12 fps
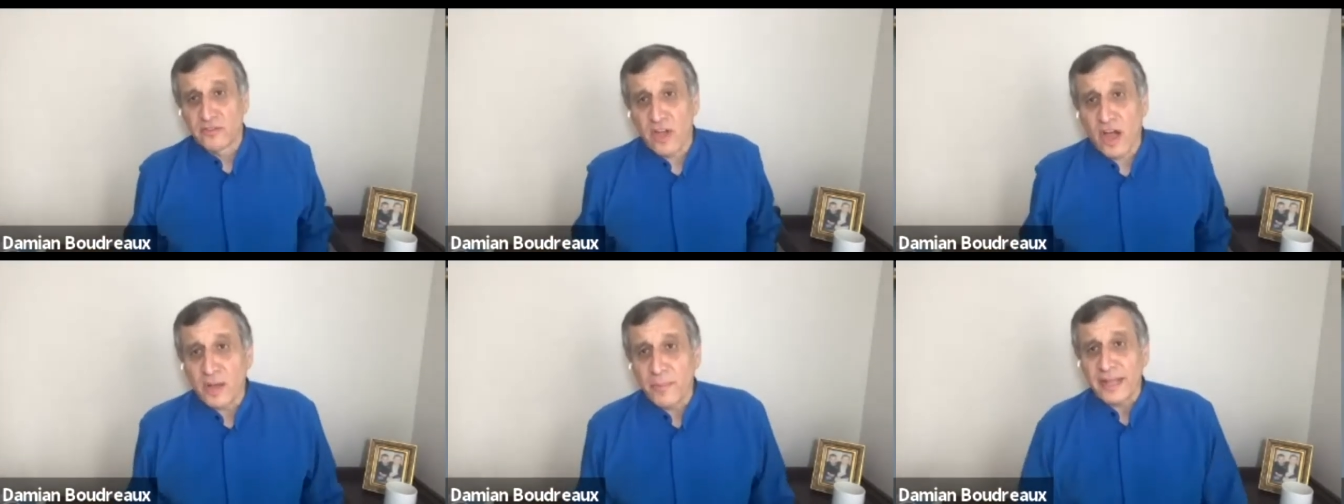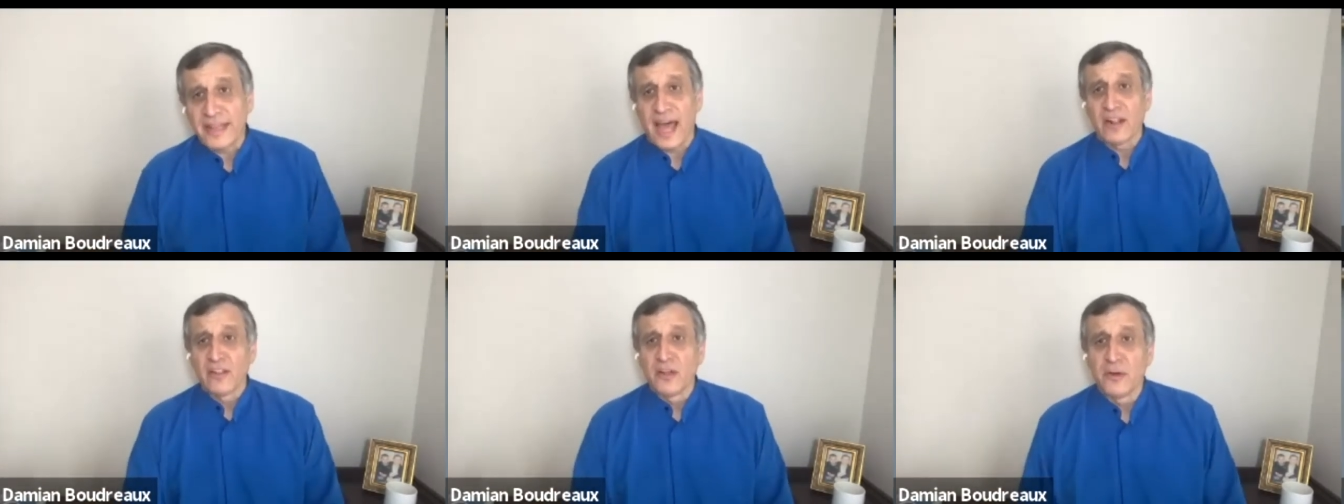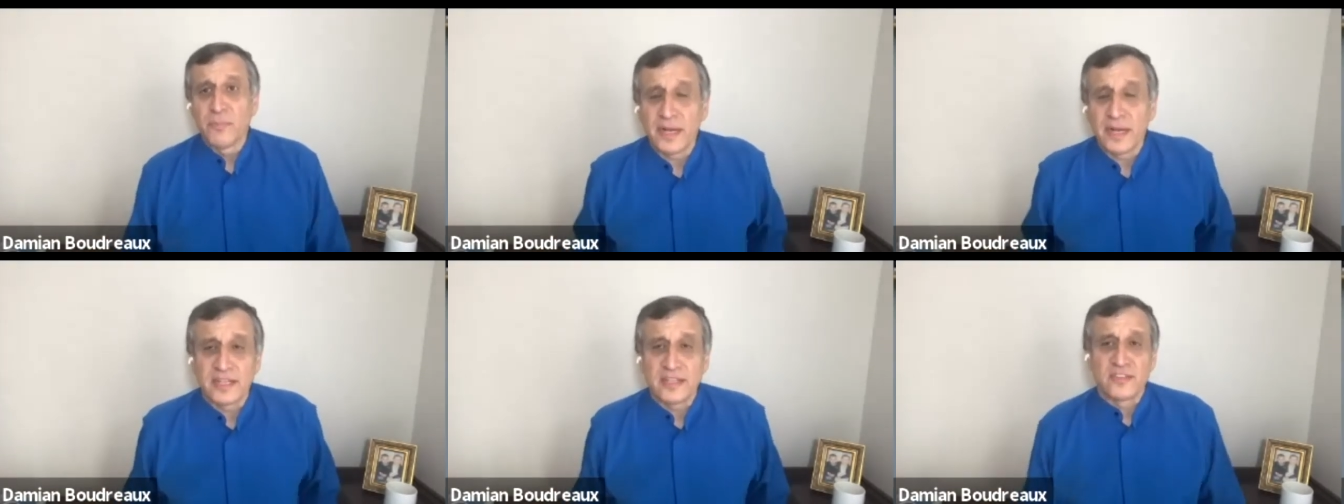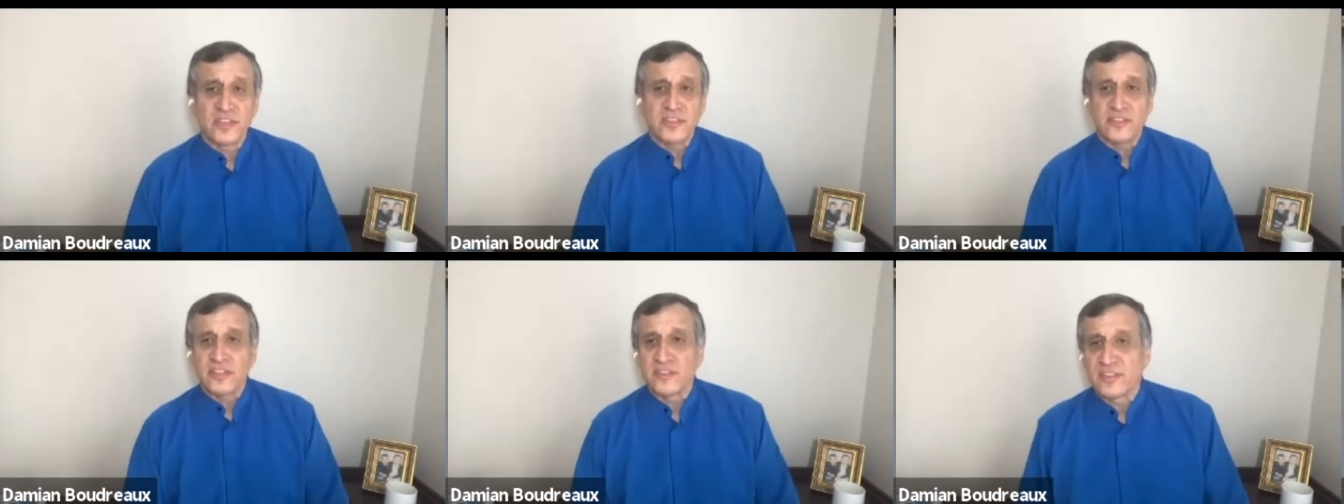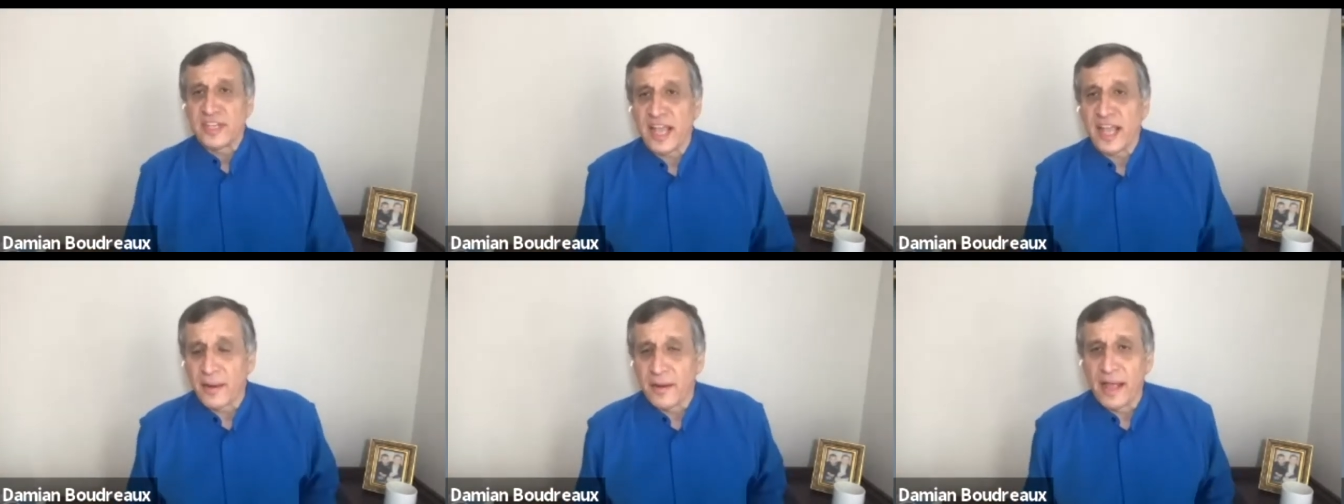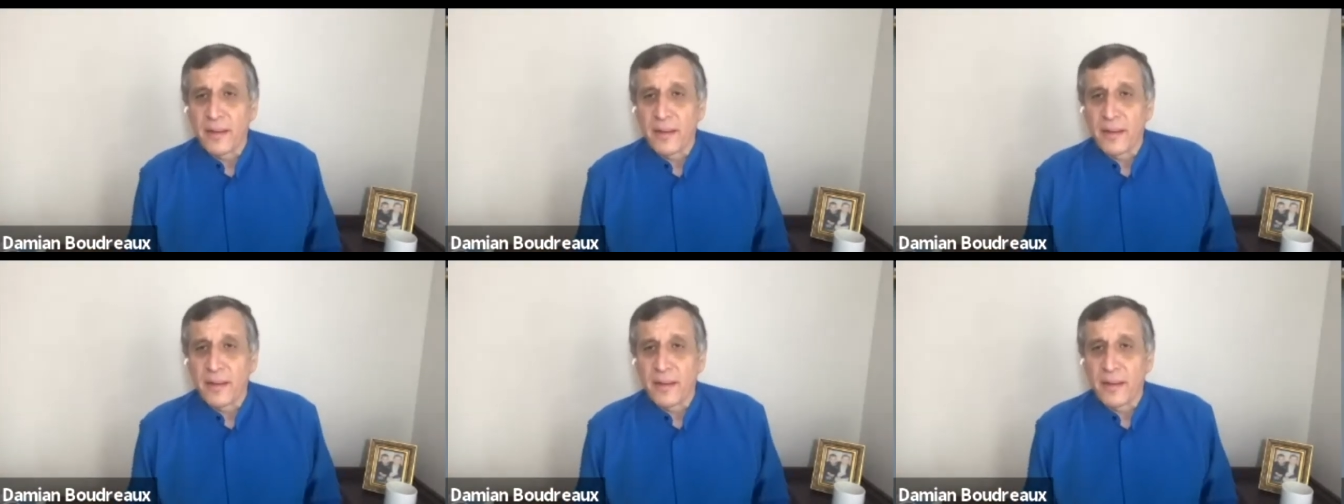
So talk about that a little bit, consistency and